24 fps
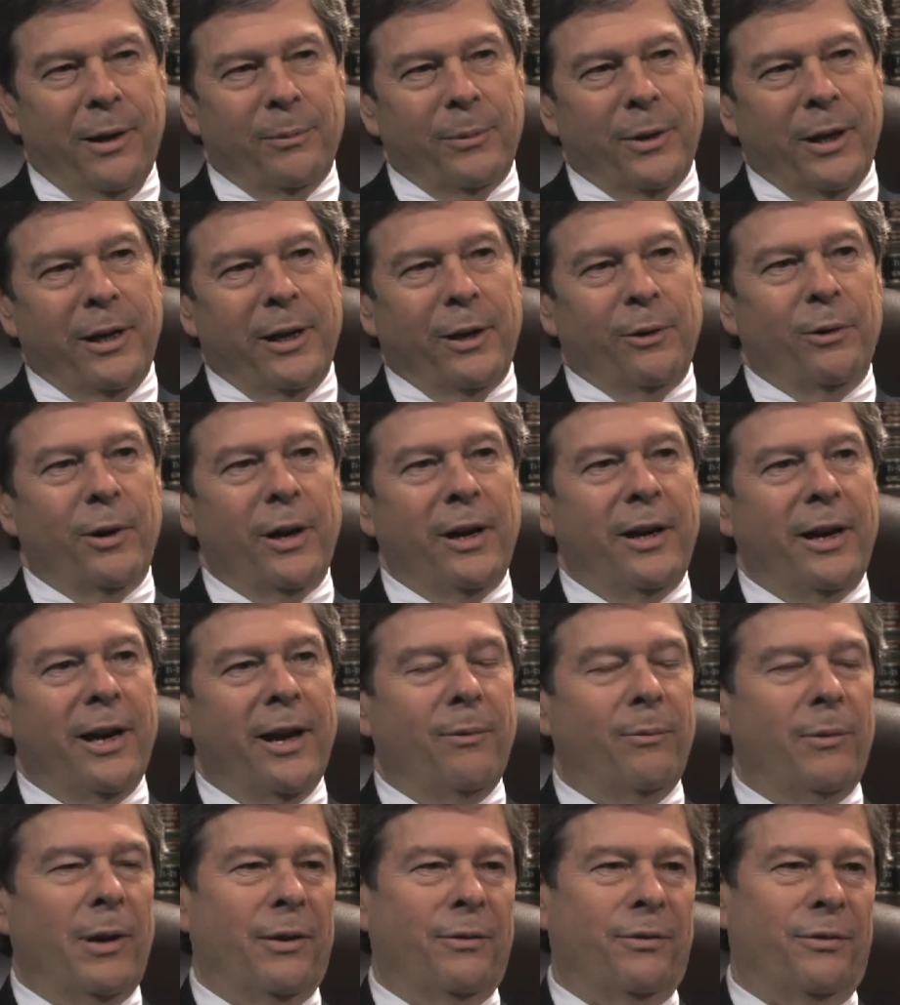I'm getting ready to
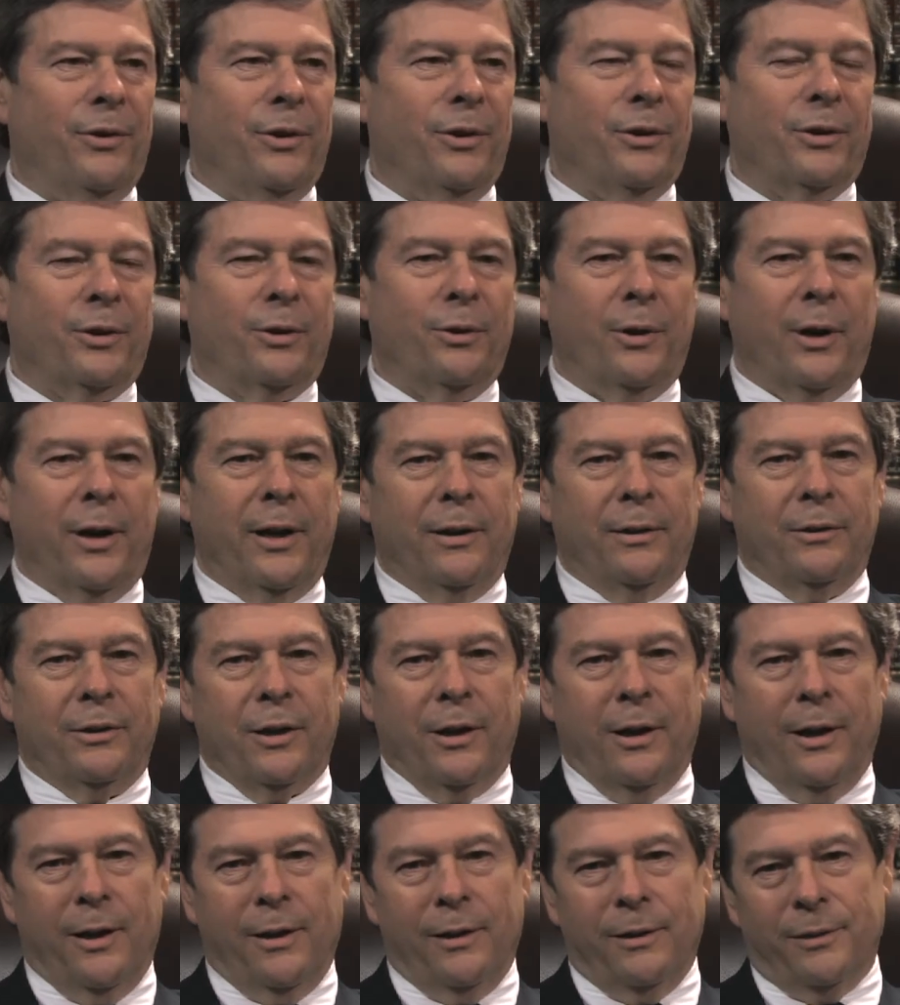have my first
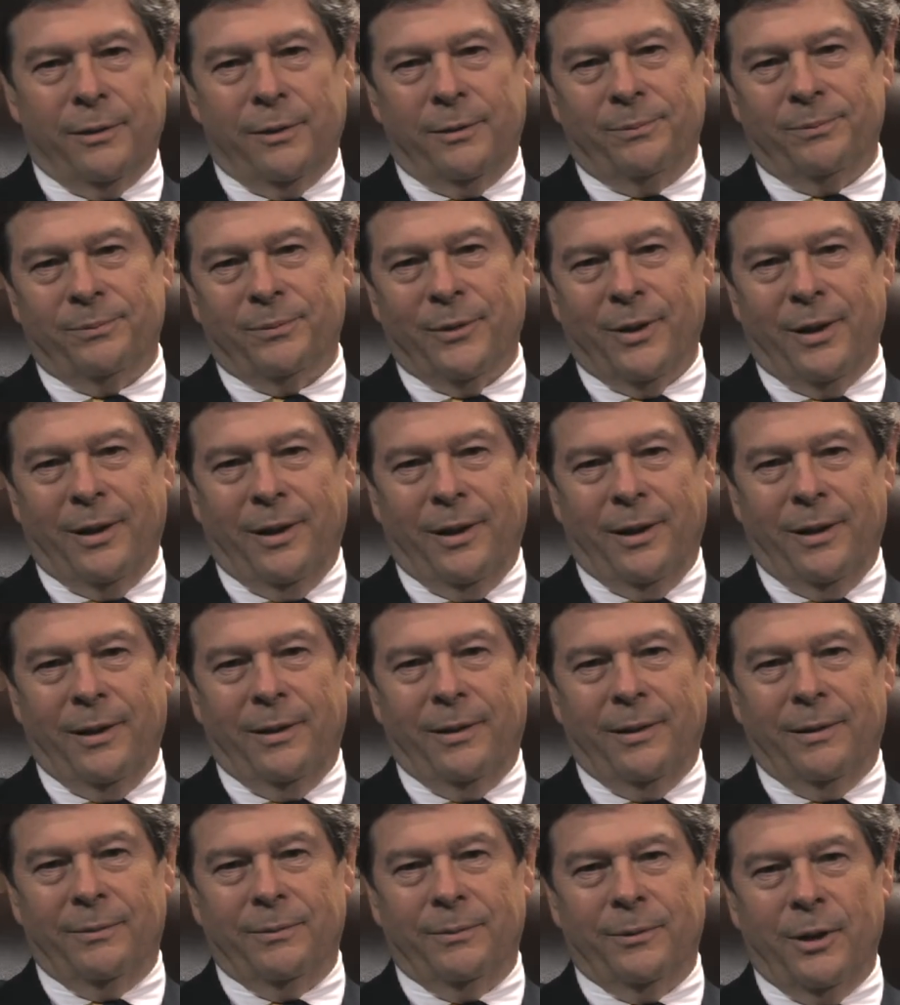grandchild,
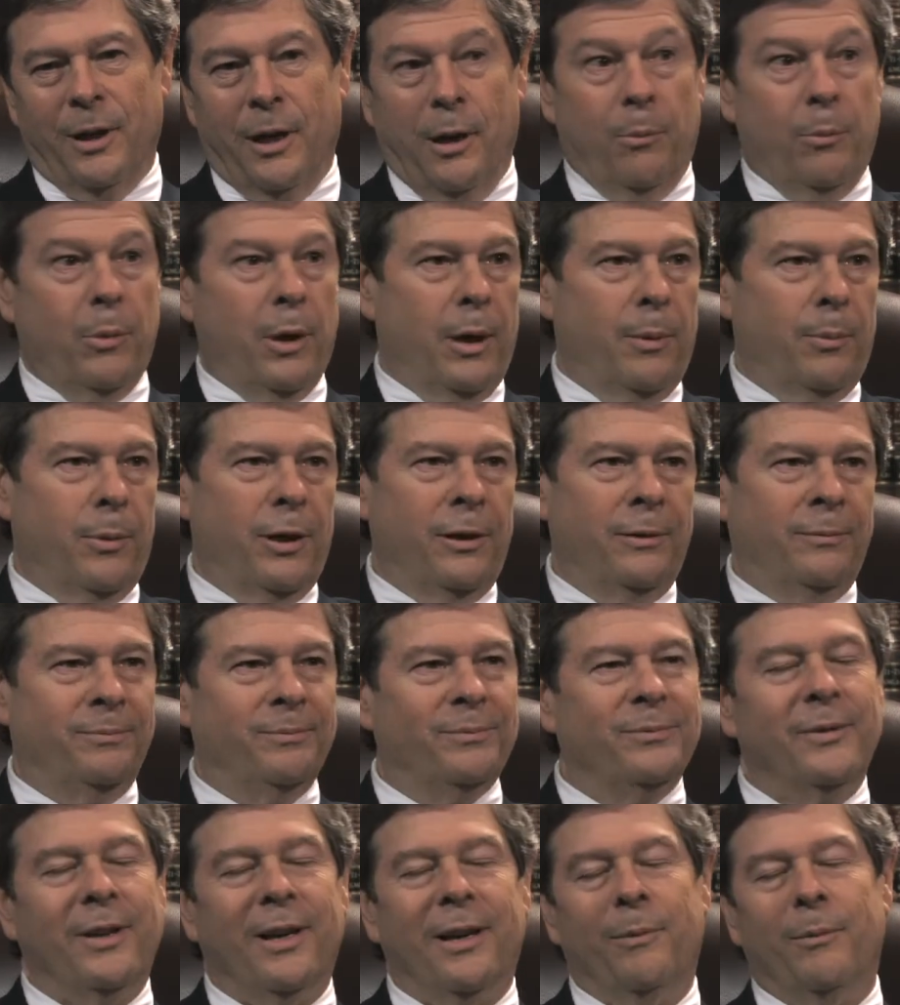uh, a Bubba,
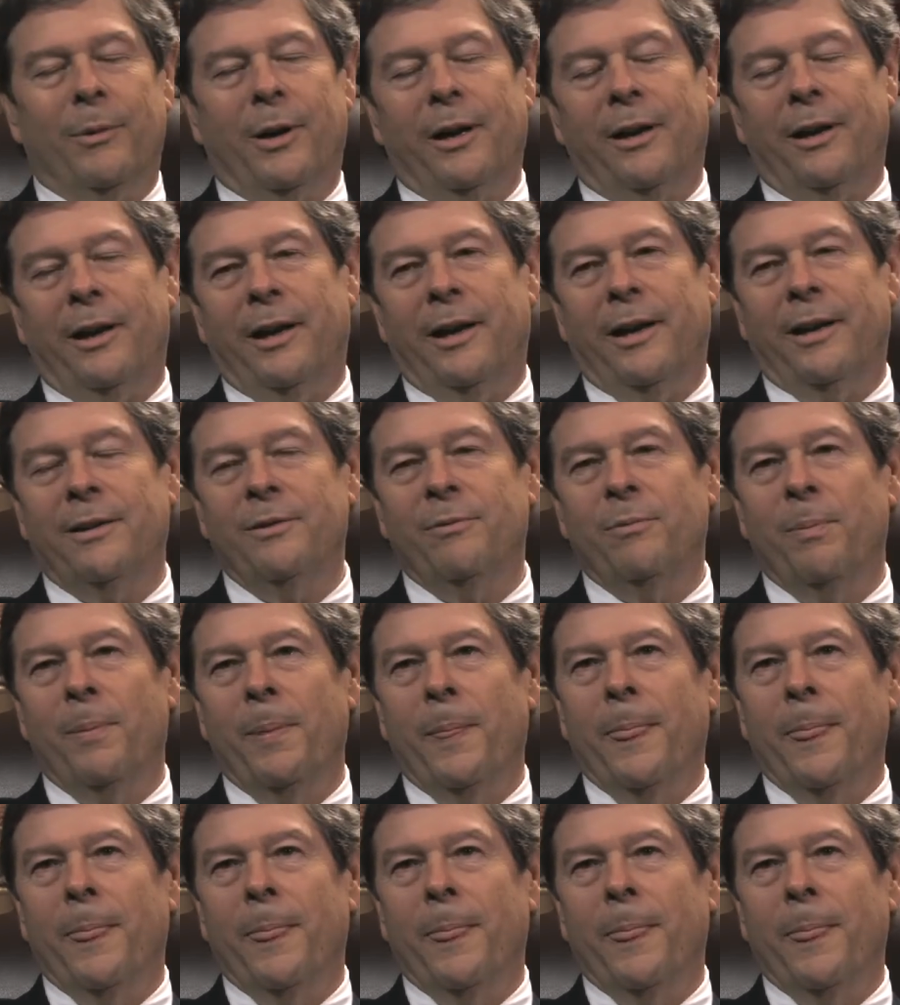I might add.